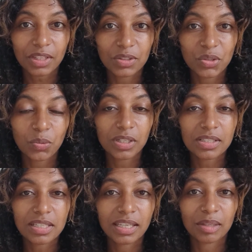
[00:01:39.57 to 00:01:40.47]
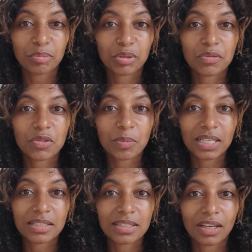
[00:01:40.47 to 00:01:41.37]
to once again prove to
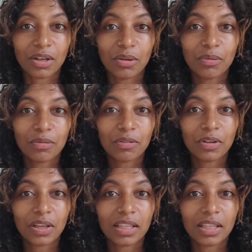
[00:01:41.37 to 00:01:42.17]
myself